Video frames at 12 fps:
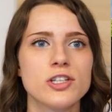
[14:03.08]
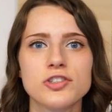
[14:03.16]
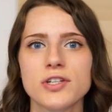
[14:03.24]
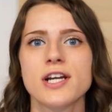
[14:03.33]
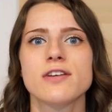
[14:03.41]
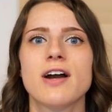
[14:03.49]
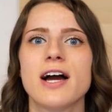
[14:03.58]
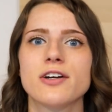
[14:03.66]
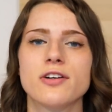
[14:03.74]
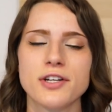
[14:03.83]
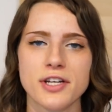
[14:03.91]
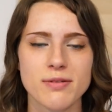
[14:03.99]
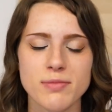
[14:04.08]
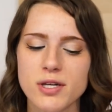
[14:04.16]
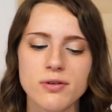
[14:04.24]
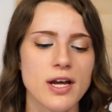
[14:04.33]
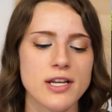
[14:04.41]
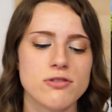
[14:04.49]
a train ride or on a
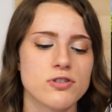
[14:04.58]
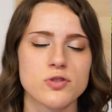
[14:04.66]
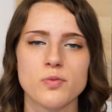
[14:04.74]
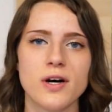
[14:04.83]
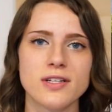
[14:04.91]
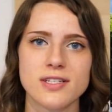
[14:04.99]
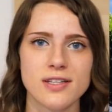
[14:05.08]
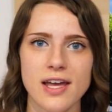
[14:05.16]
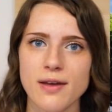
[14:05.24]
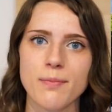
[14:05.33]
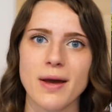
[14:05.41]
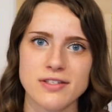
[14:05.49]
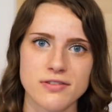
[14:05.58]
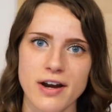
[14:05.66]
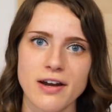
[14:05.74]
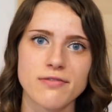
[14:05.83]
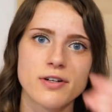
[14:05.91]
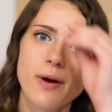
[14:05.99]
commute, and you just want to like mess
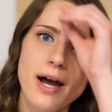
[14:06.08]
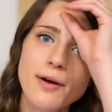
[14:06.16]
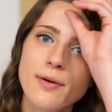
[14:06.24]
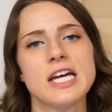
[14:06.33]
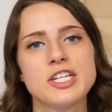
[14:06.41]
around for a while.